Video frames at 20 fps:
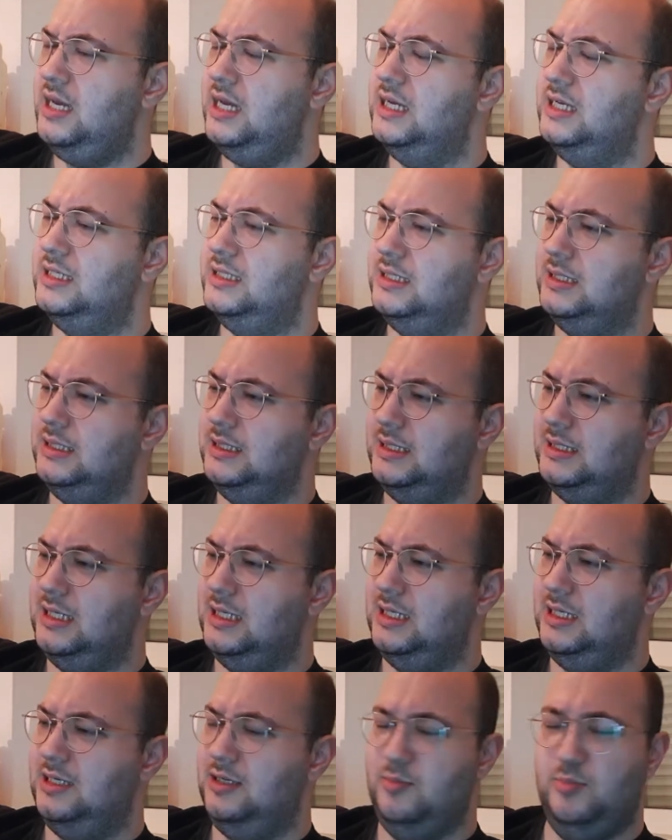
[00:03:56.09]
and
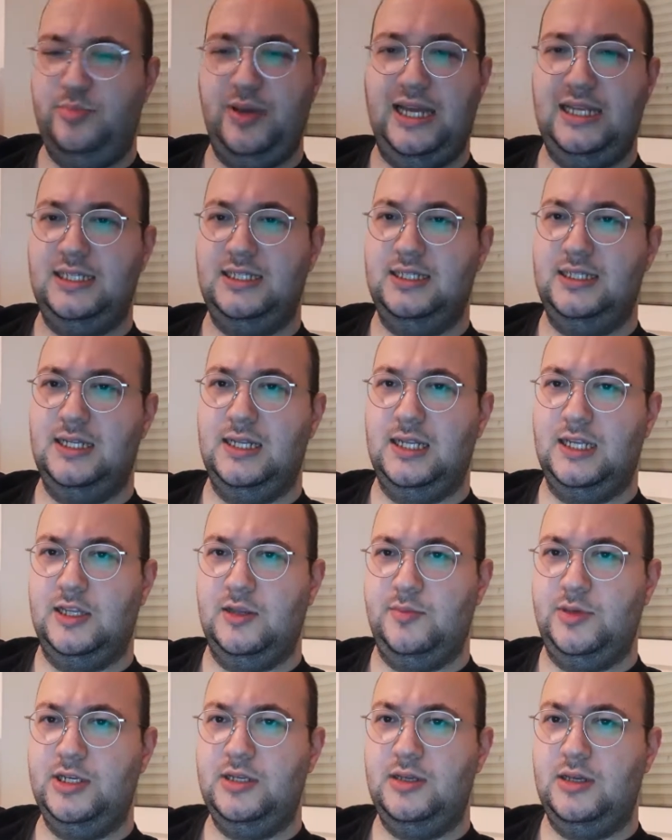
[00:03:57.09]
painted a
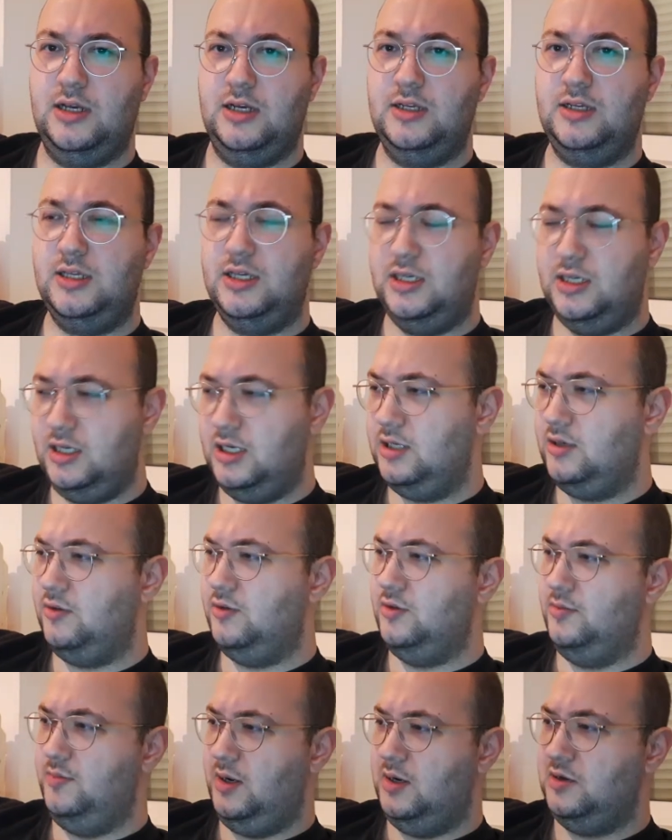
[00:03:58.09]
little bit. I got
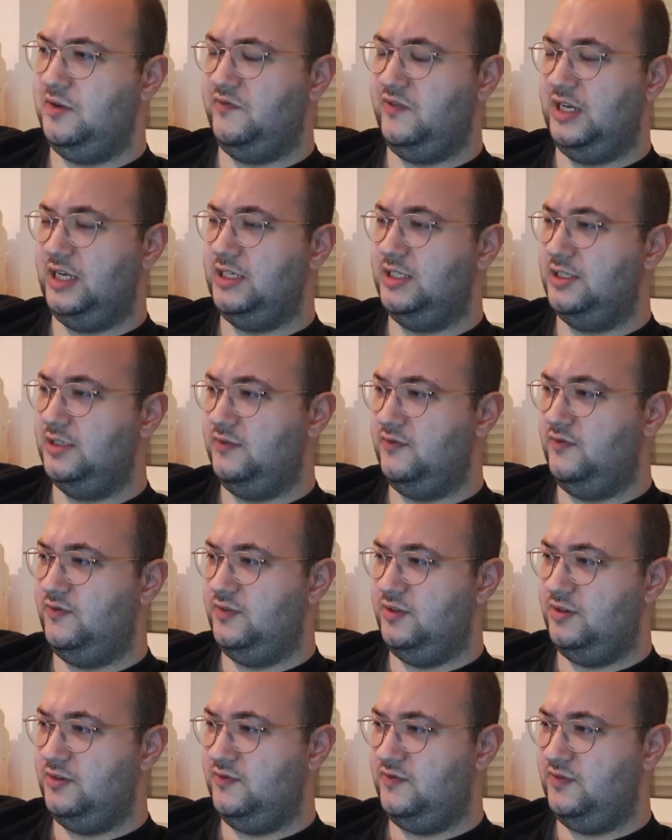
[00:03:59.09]
the motivation
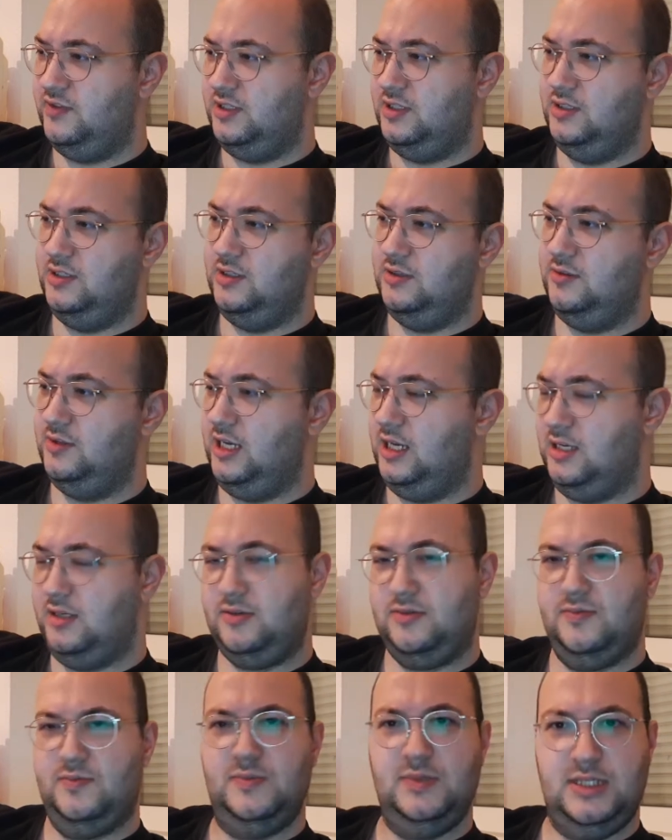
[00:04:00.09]
for to do
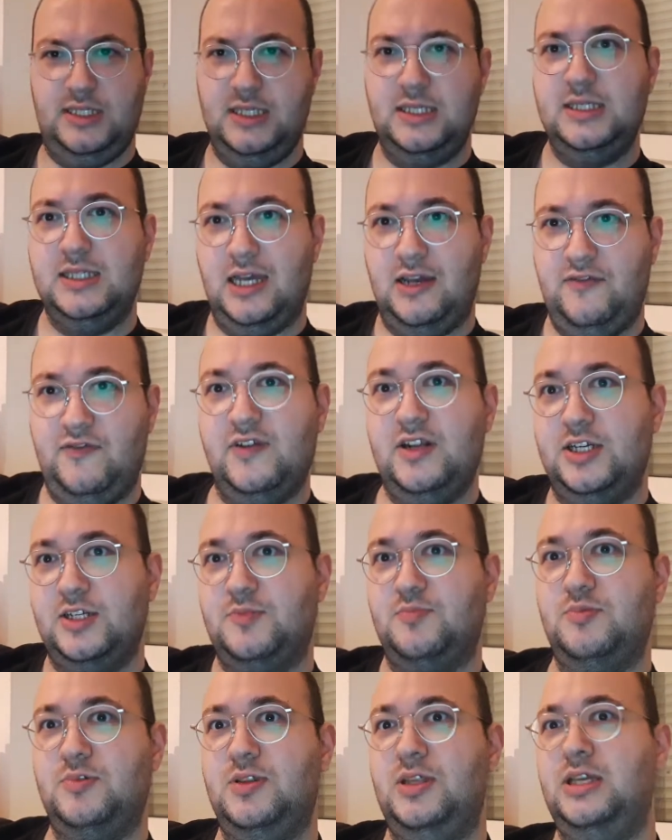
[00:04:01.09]
that since I
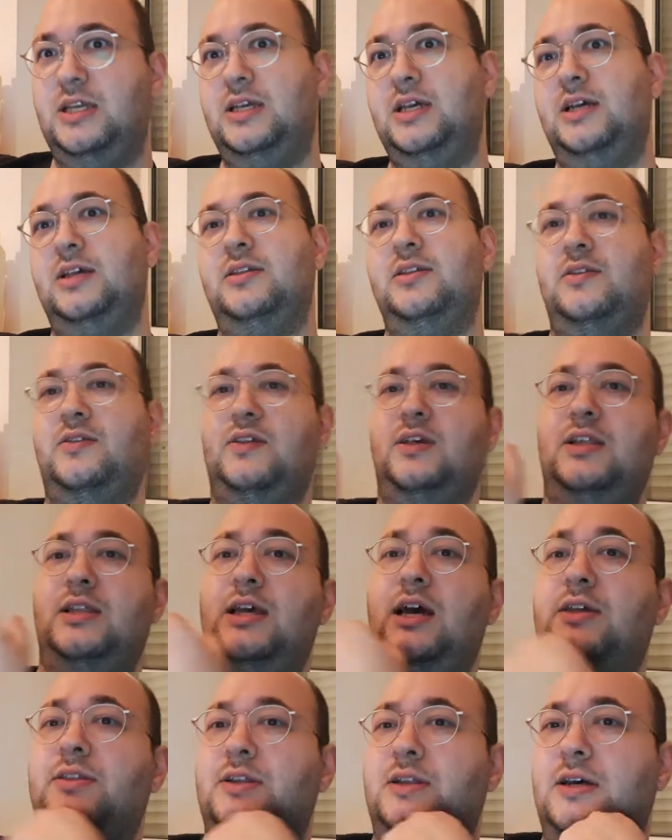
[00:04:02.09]
finished the thing the
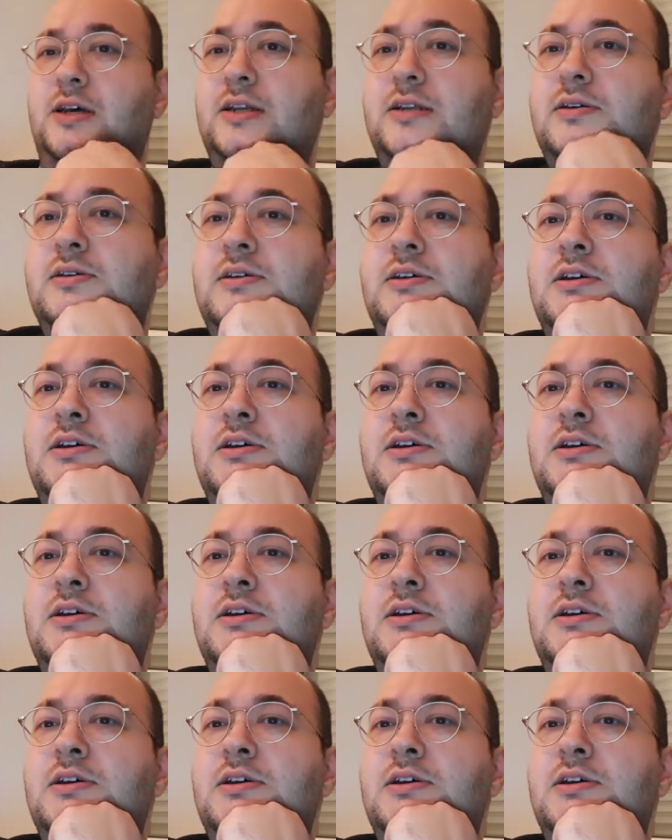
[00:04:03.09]
other night.